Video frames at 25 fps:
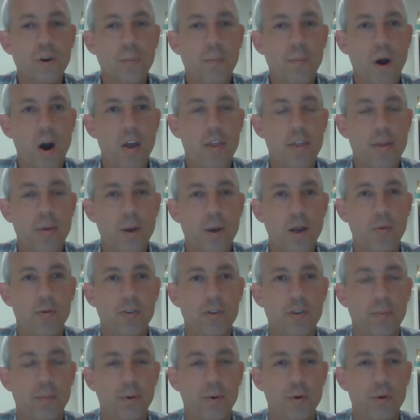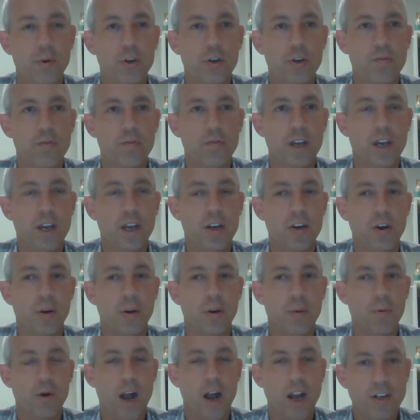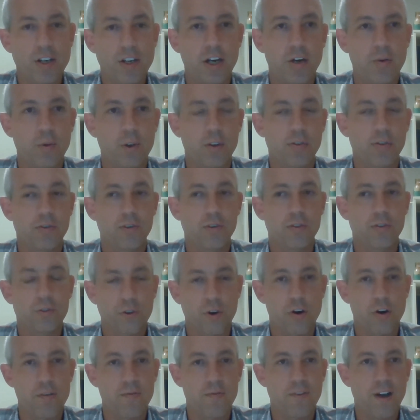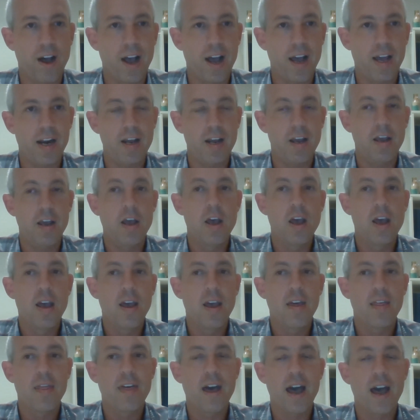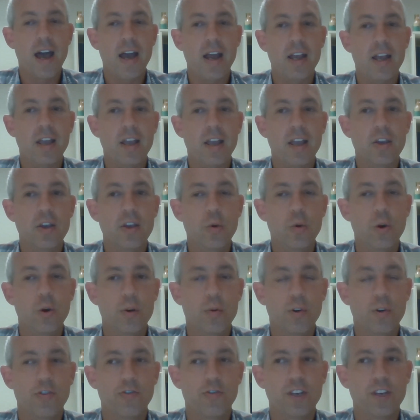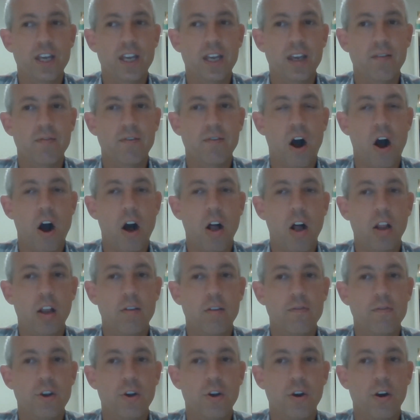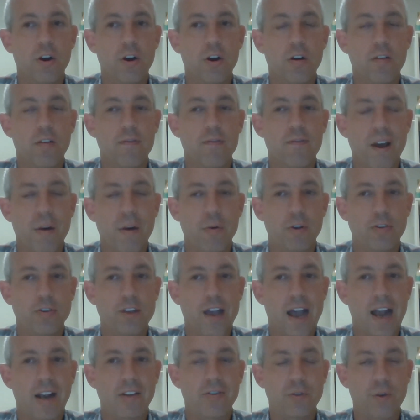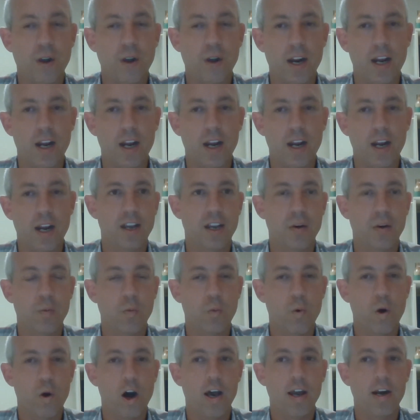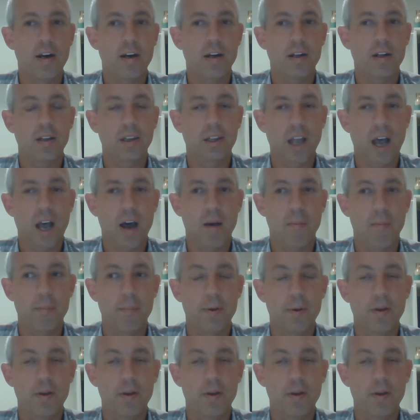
Part 3 was approved and your project was certified, that you would receive all of your federal tax credits in one lump.